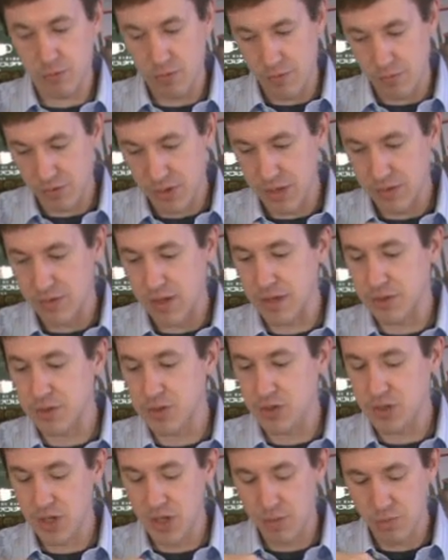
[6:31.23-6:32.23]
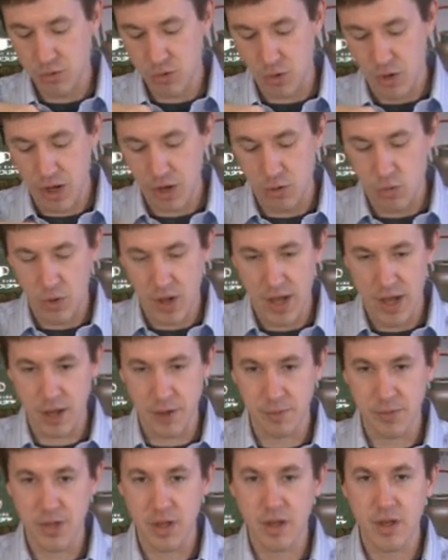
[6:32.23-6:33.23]
We've let that steep quite a
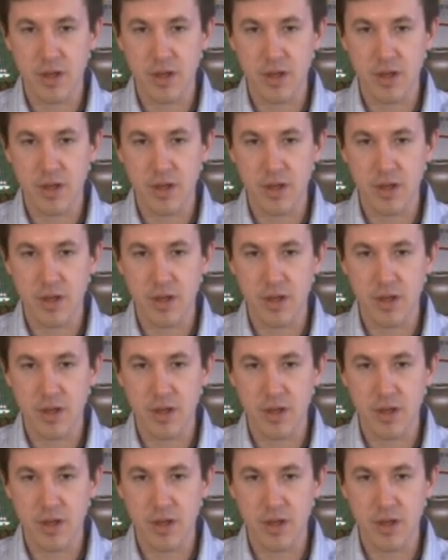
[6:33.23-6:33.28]
while.